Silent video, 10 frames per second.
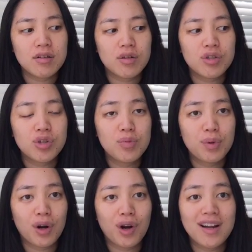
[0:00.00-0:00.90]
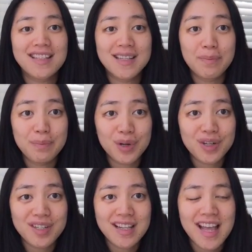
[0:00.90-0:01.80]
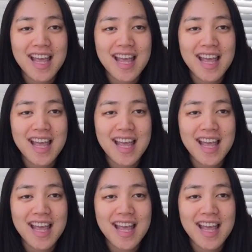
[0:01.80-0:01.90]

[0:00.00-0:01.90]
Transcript: super simple,